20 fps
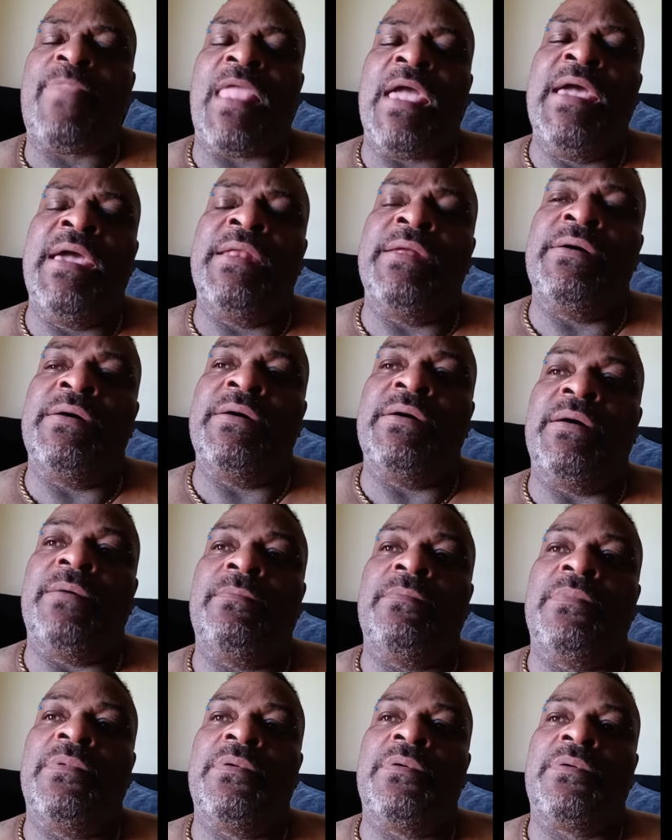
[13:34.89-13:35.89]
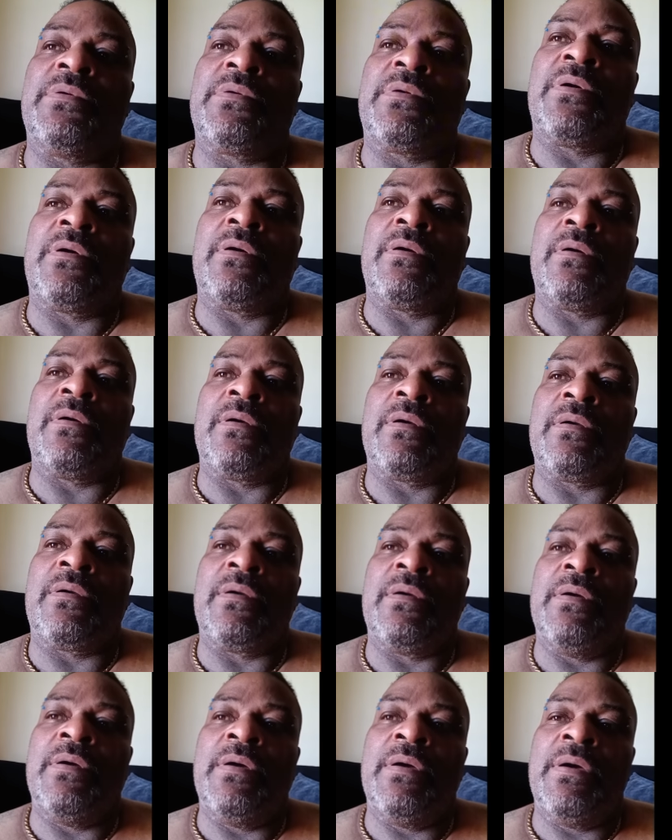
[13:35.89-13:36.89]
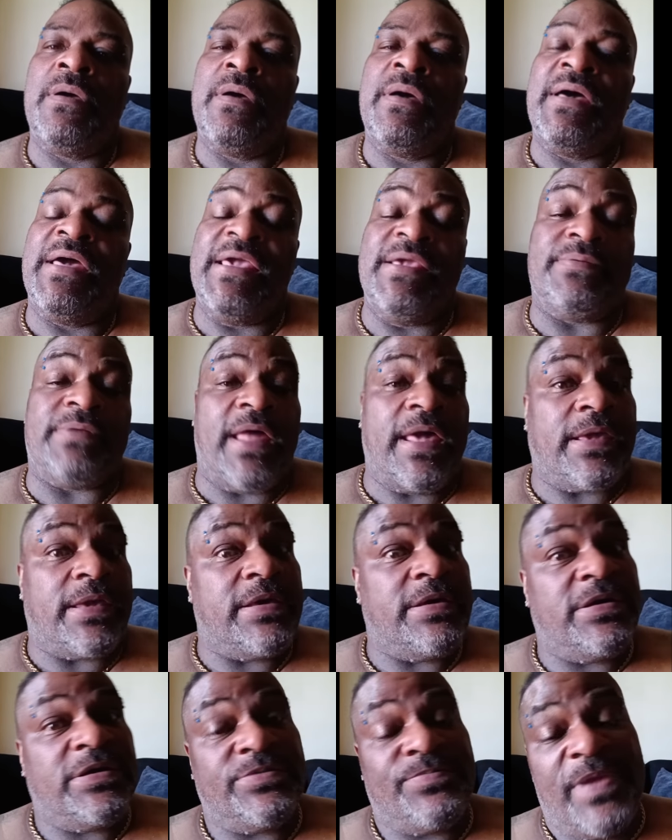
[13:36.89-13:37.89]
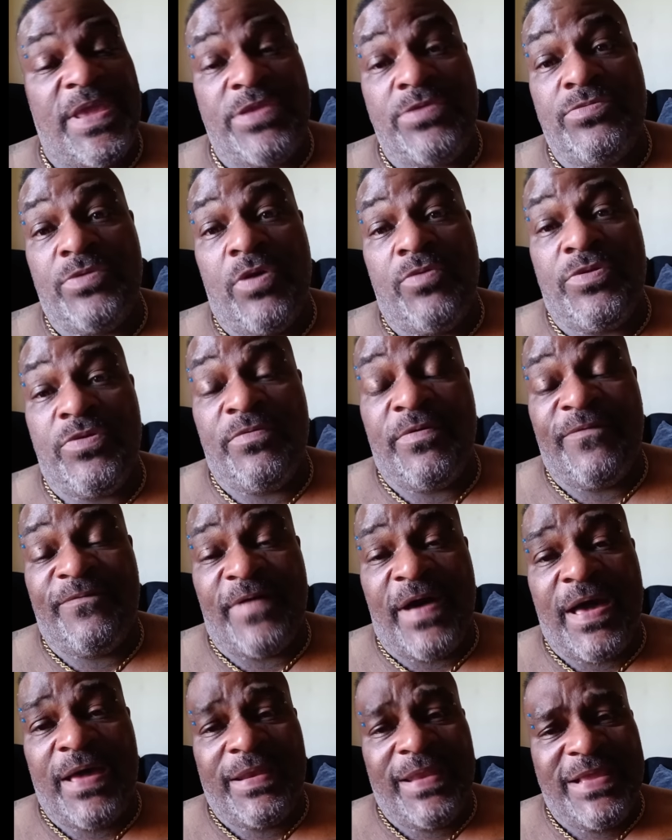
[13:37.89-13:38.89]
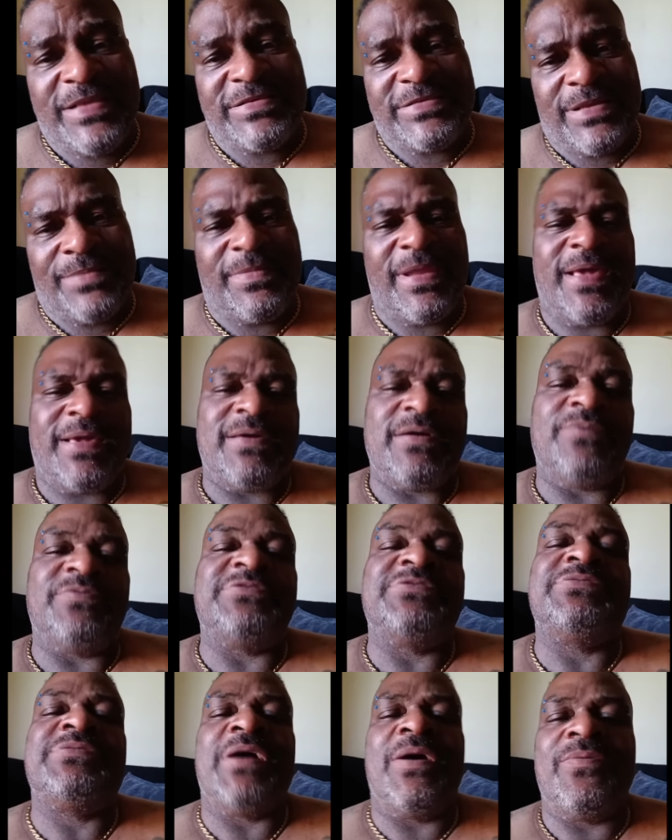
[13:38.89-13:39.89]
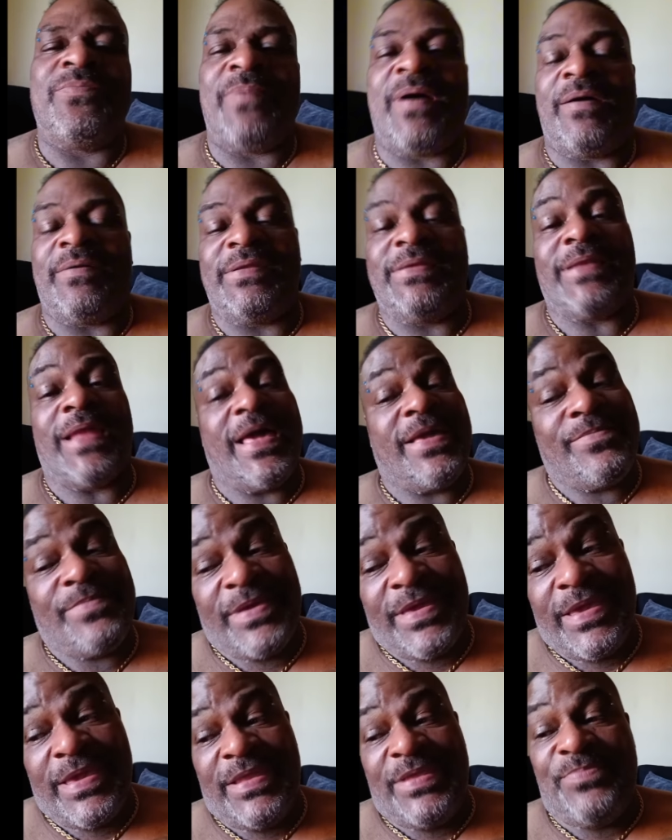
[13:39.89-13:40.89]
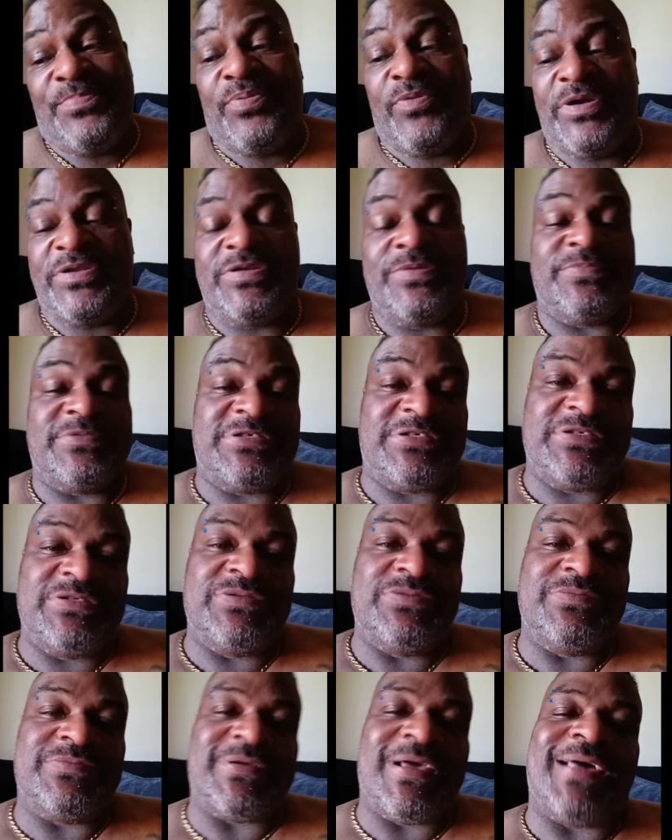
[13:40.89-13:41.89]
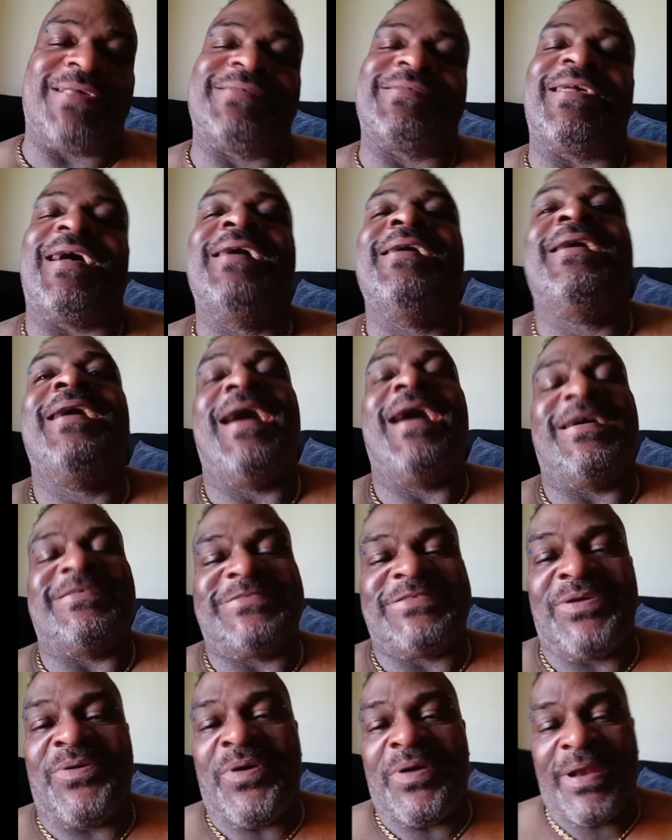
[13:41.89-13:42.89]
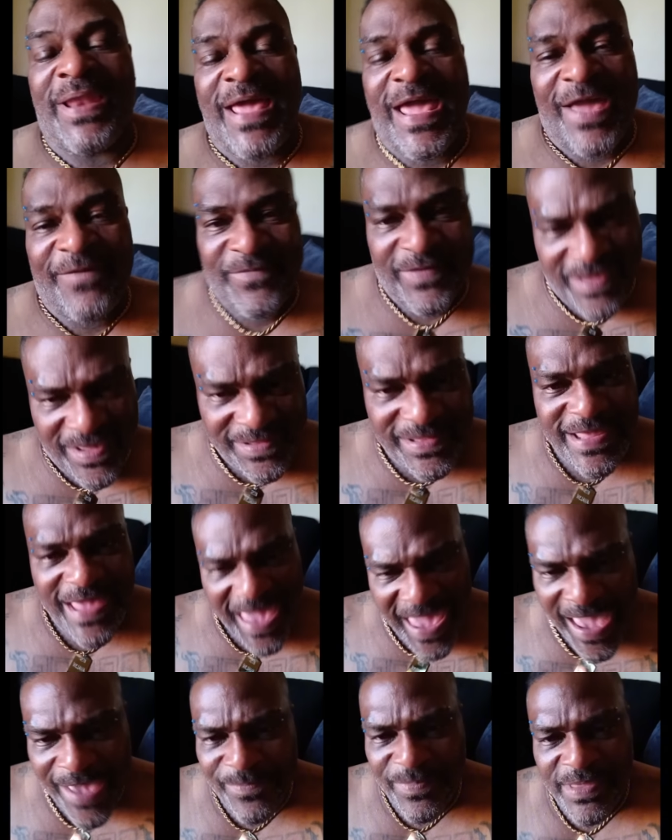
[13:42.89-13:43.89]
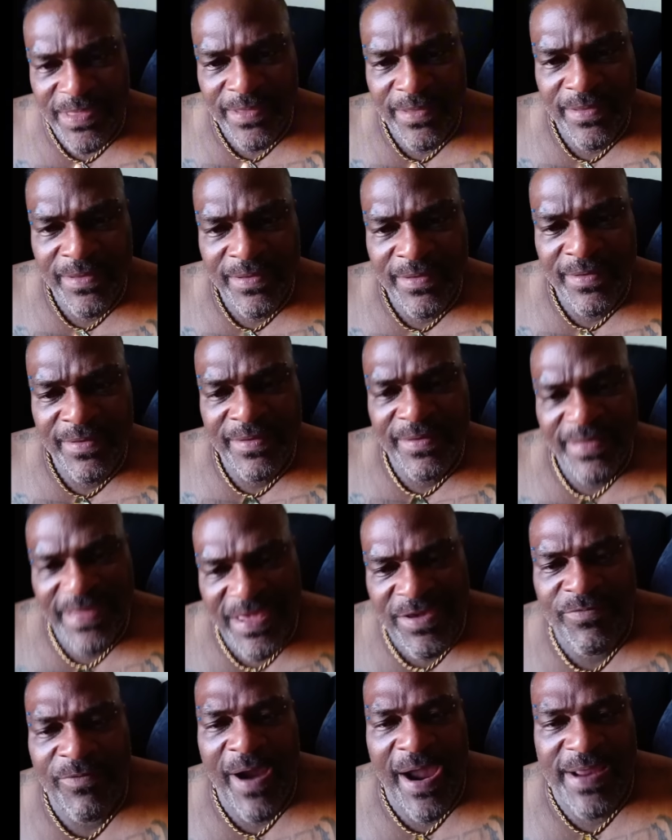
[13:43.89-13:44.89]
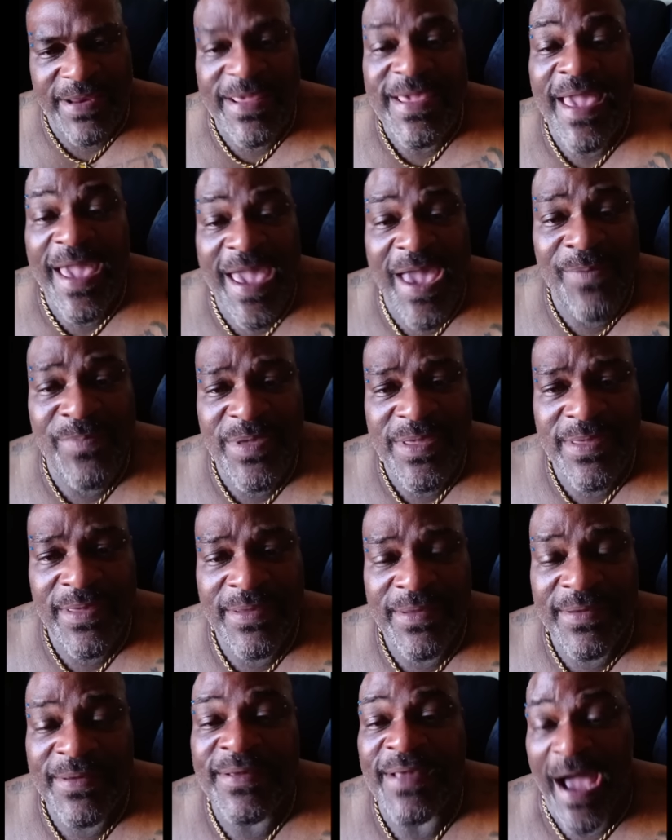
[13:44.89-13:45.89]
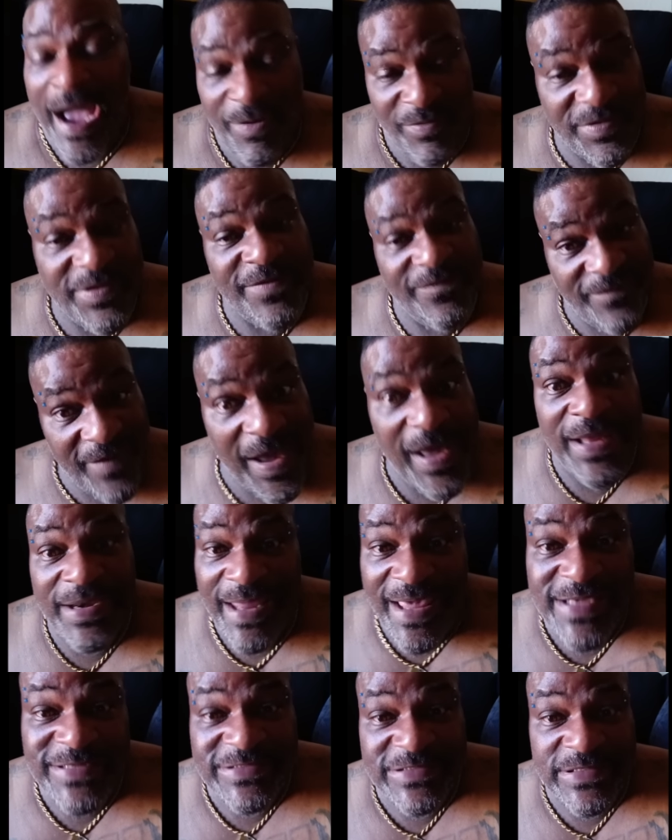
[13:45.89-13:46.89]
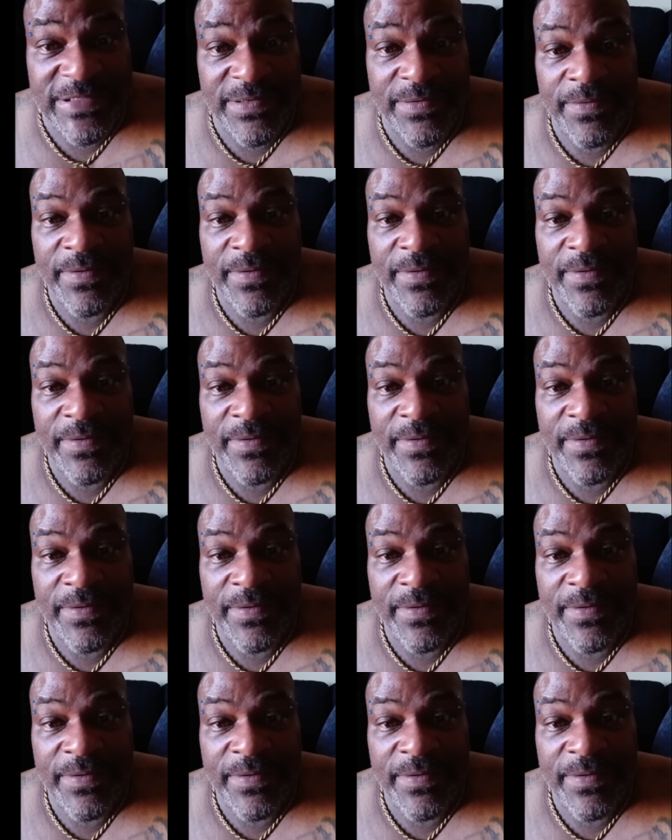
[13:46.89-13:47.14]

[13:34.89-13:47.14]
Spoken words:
And he was like, cuz, man, you know you in violation. I'm like, cuz, what you talking about? He like, man, he pointed to my shoes. I started laughing, cuz he had me. He right, he had me. I was in violation.